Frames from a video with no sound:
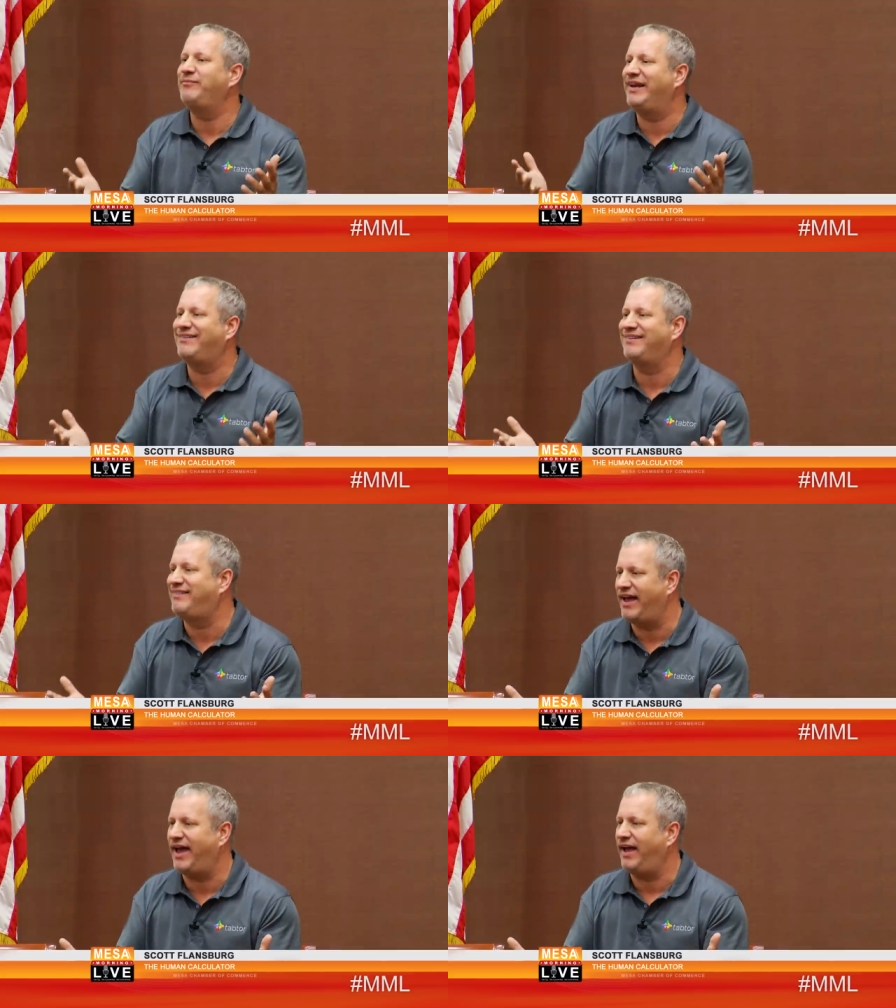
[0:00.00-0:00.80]
minutes a
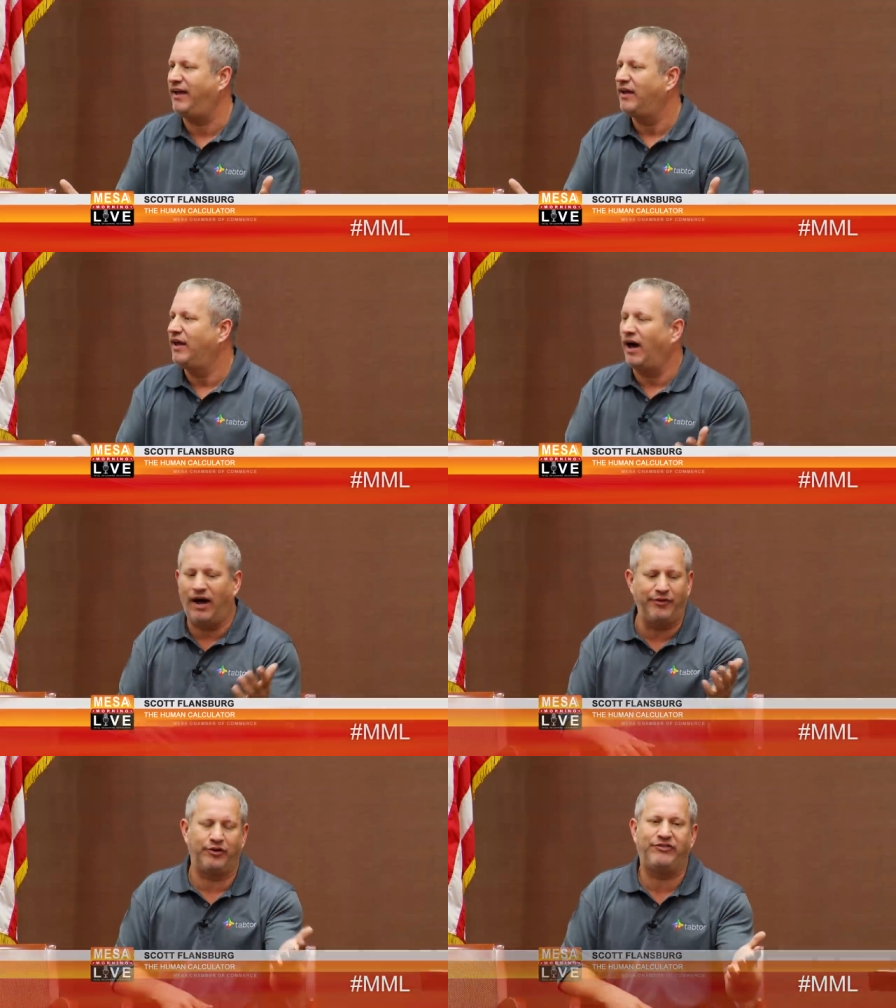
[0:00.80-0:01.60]
day
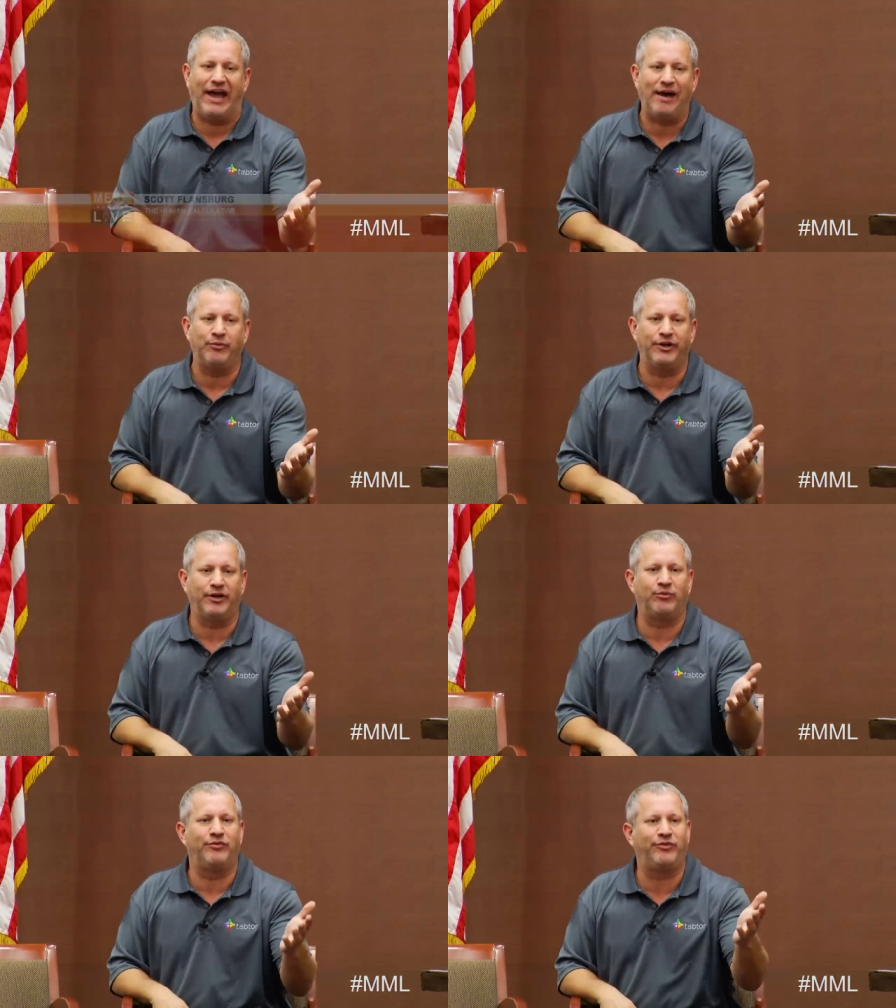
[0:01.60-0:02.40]
on their tablet,
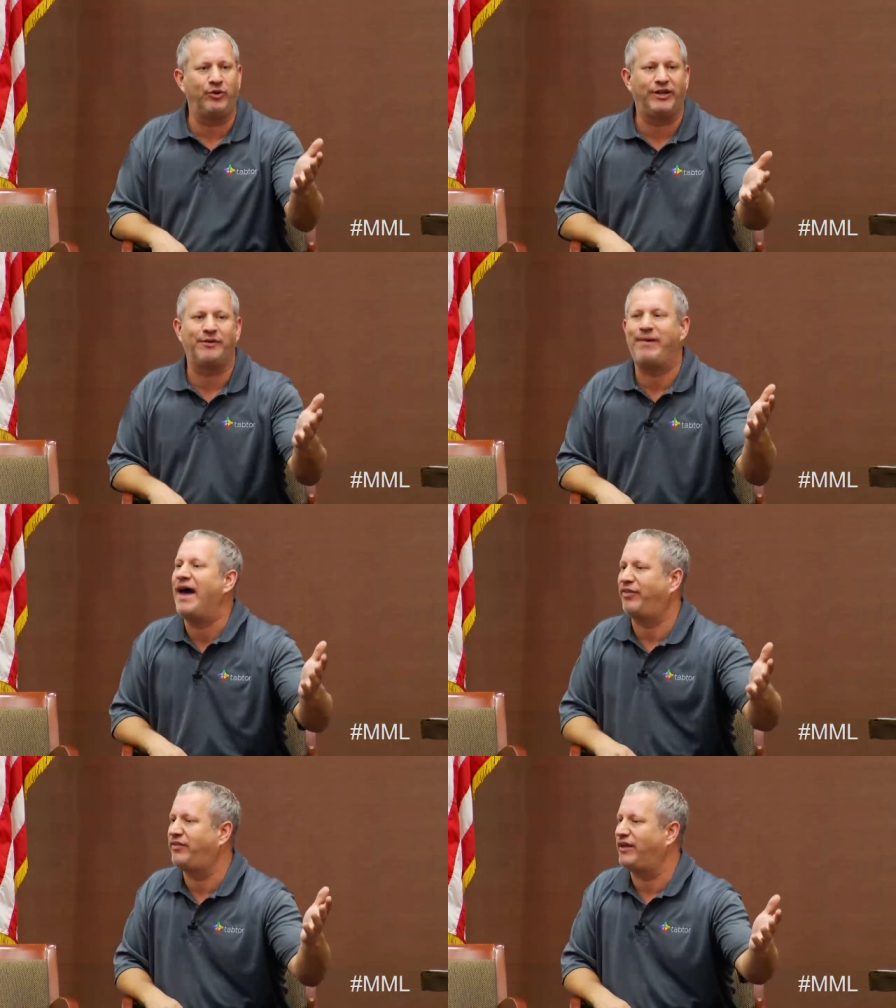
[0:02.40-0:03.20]
reviewing the
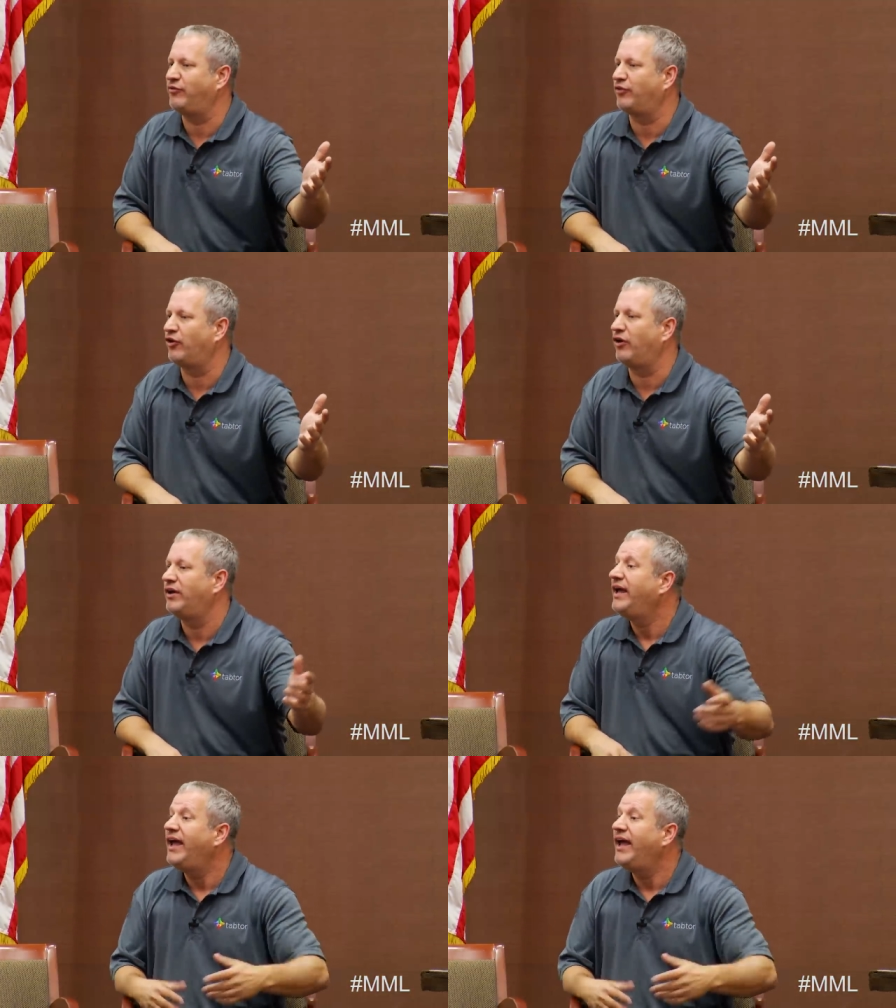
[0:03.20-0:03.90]
math that they've learned.